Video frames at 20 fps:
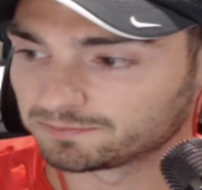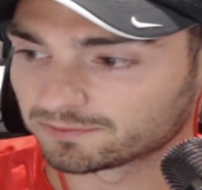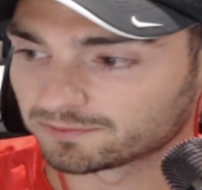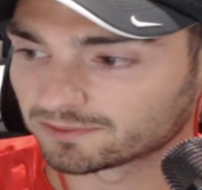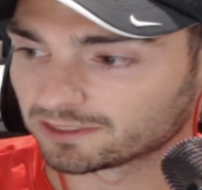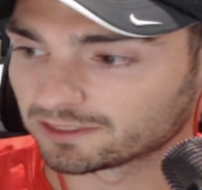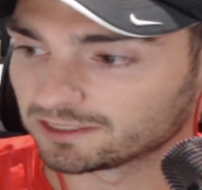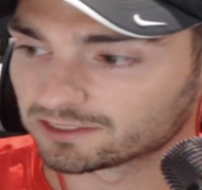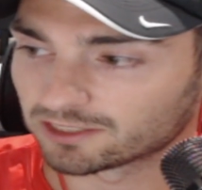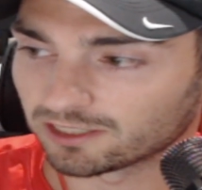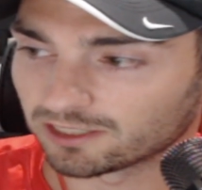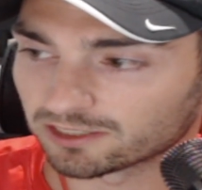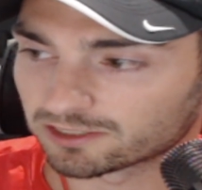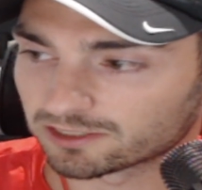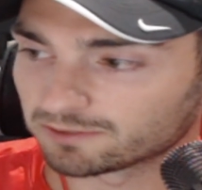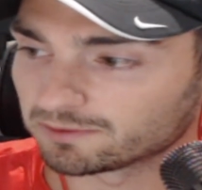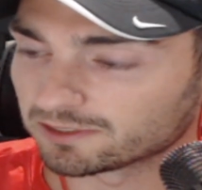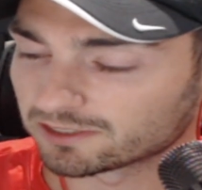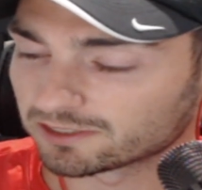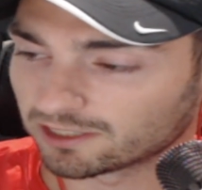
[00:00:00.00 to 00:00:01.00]
He's
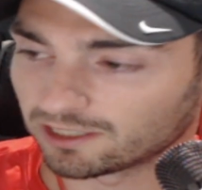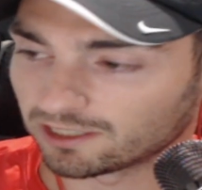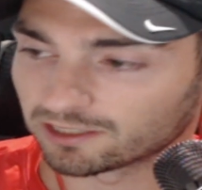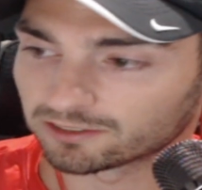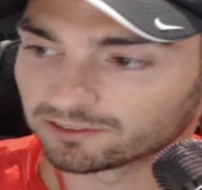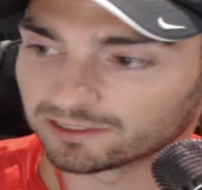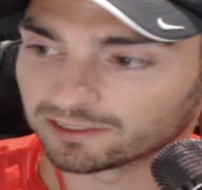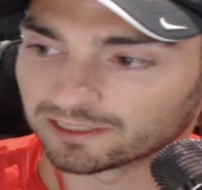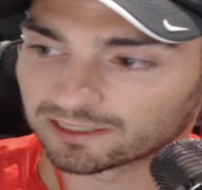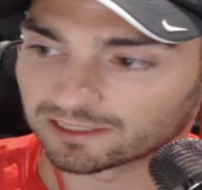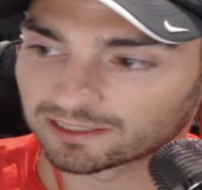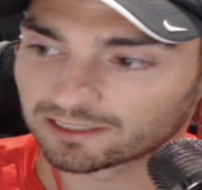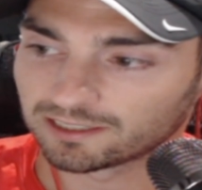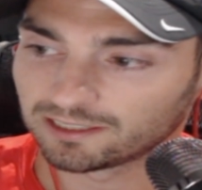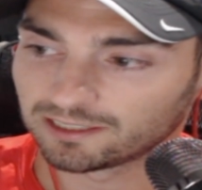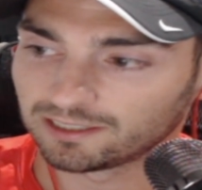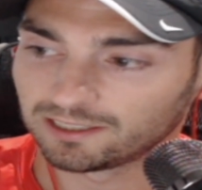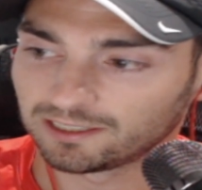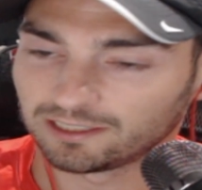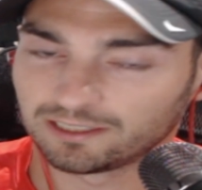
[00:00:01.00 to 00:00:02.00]
awesome to talk with.
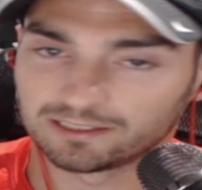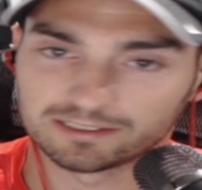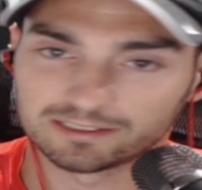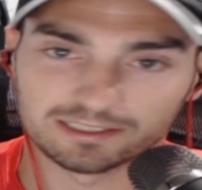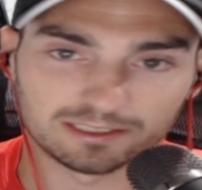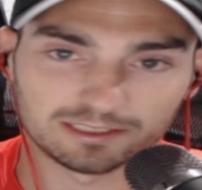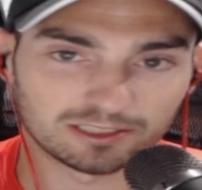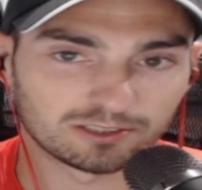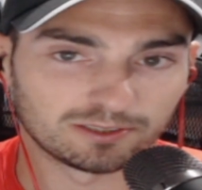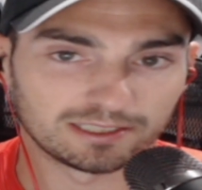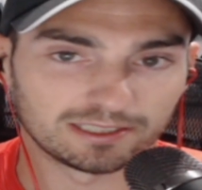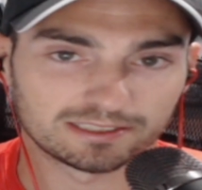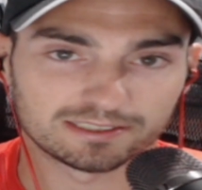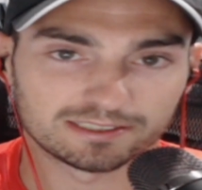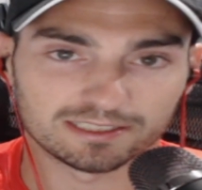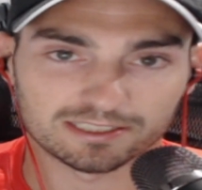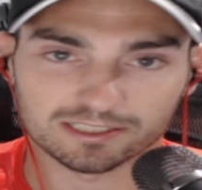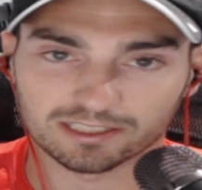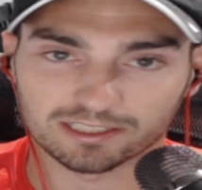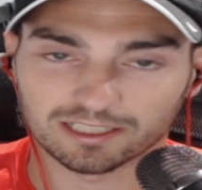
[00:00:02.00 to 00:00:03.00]
Quick
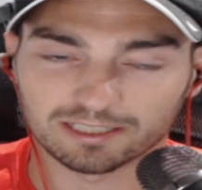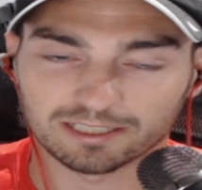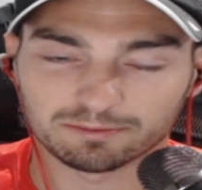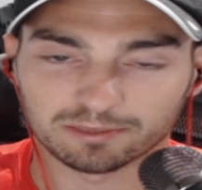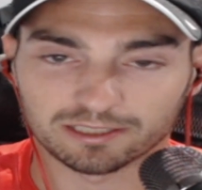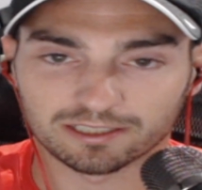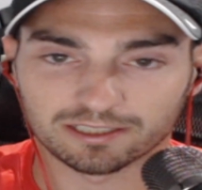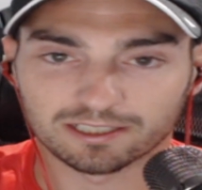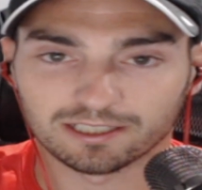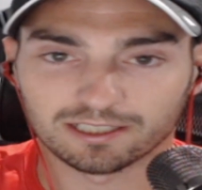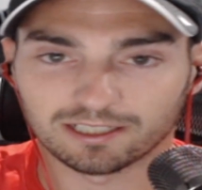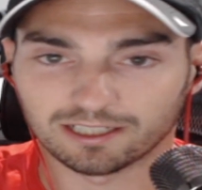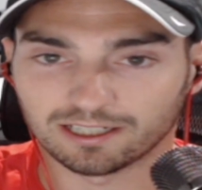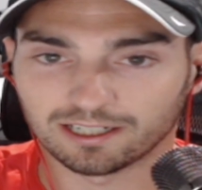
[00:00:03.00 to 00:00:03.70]
disclaimer,